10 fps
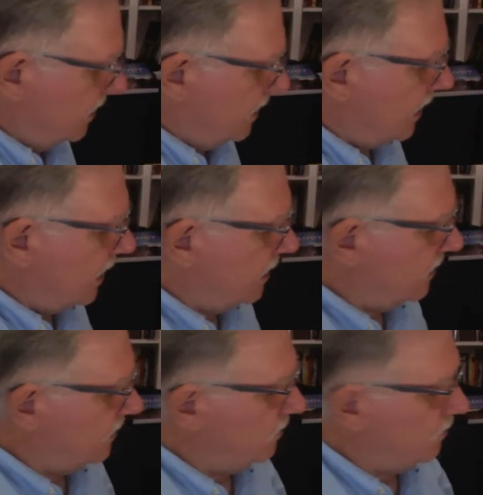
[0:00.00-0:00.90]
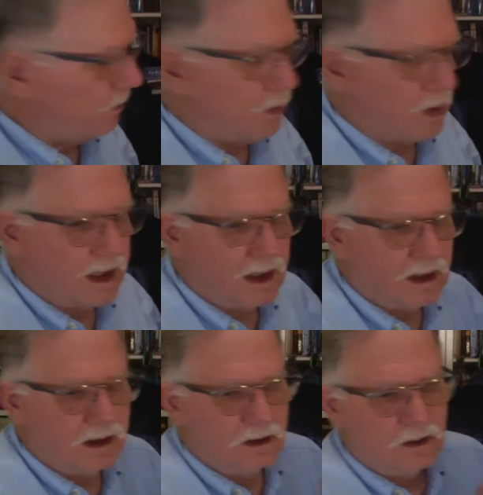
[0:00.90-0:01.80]
and the
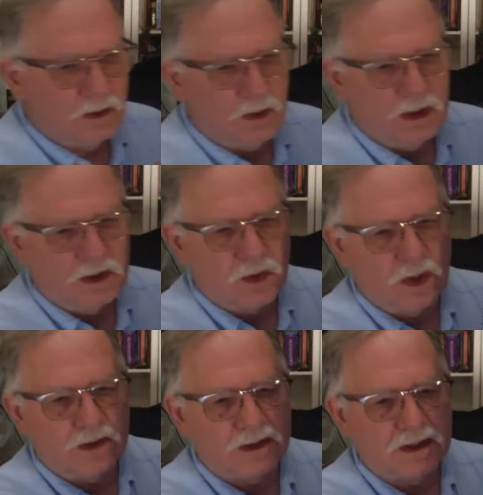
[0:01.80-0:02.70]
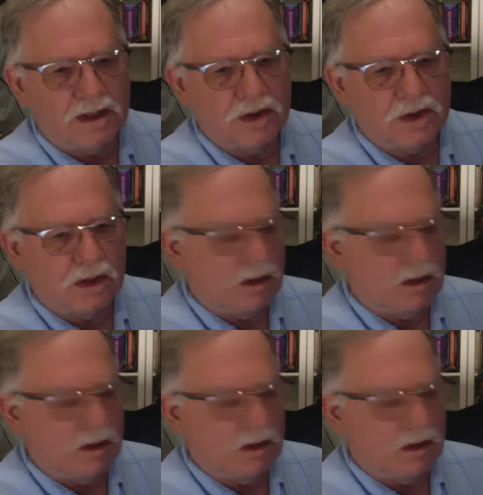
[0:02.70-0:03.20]
brand new 12th edition